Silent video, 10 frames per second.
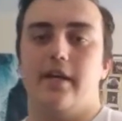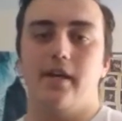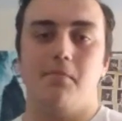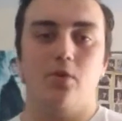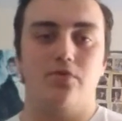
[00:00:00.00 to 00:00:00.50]

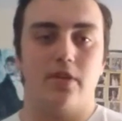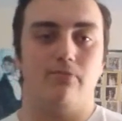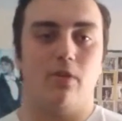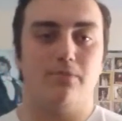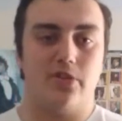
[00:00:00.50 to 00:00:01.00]
It moves, it
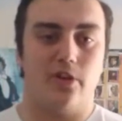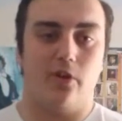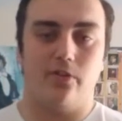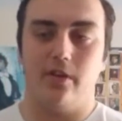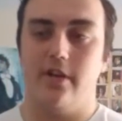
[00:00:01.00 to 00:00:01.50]
romps
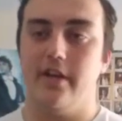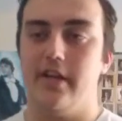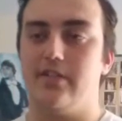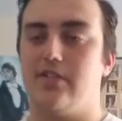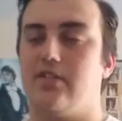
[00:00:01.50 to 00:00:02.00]
along.
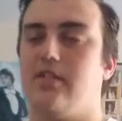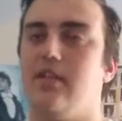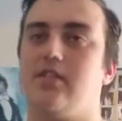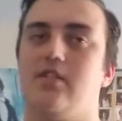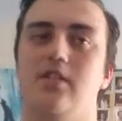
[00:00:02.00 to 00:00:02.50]
It's
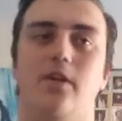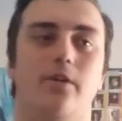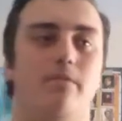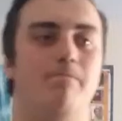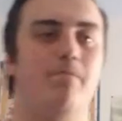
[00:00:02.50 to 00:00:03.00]
it's you know,
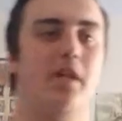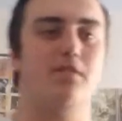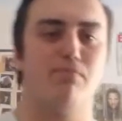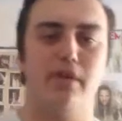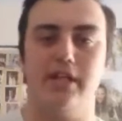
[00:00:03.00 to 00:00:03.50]
it's
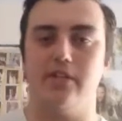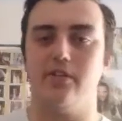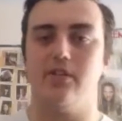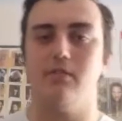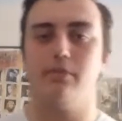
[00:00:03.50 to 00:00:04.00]
pretty
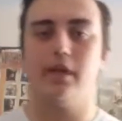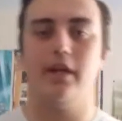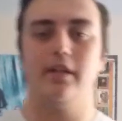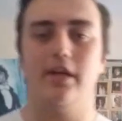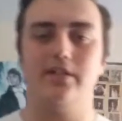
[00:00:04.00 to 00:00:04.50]
good. But
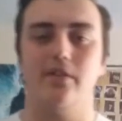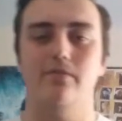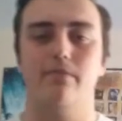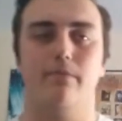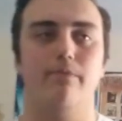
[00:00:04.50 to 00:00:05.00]
I, I
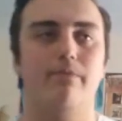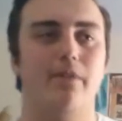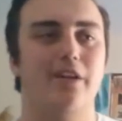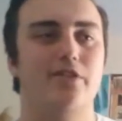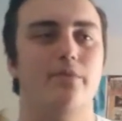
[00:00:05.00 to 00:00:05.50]
don't
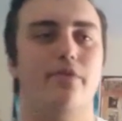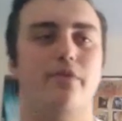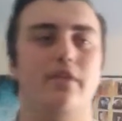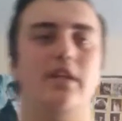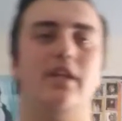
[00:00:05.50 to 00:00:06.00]
I don't
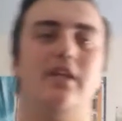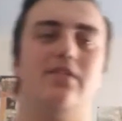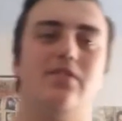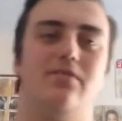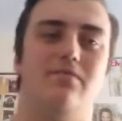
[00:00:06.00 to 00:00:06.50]
think
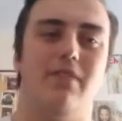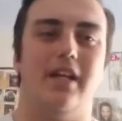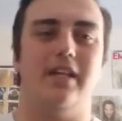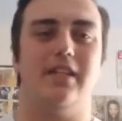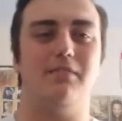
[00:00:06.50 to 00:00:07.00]
it's
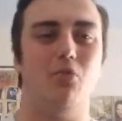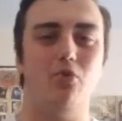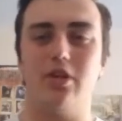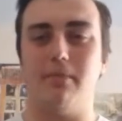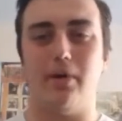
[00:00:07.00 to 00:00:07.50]
anything more
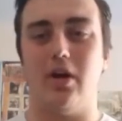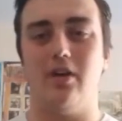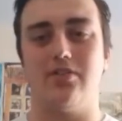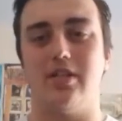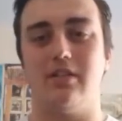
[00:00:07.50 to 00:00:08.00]
than a
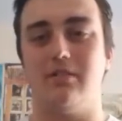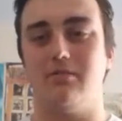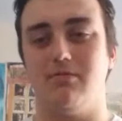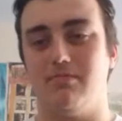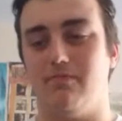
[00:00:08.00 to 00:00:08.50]
passing
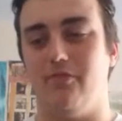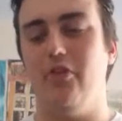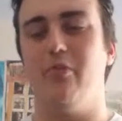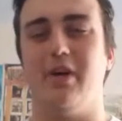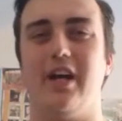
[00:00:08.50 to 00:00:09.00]

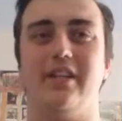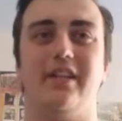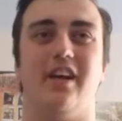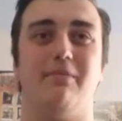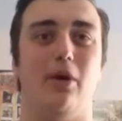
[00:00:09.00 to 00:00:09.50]
film. I
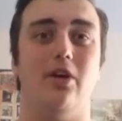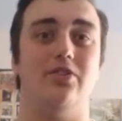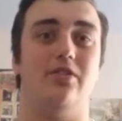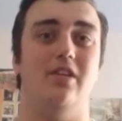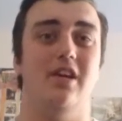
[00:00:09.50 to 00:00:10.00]
I passed.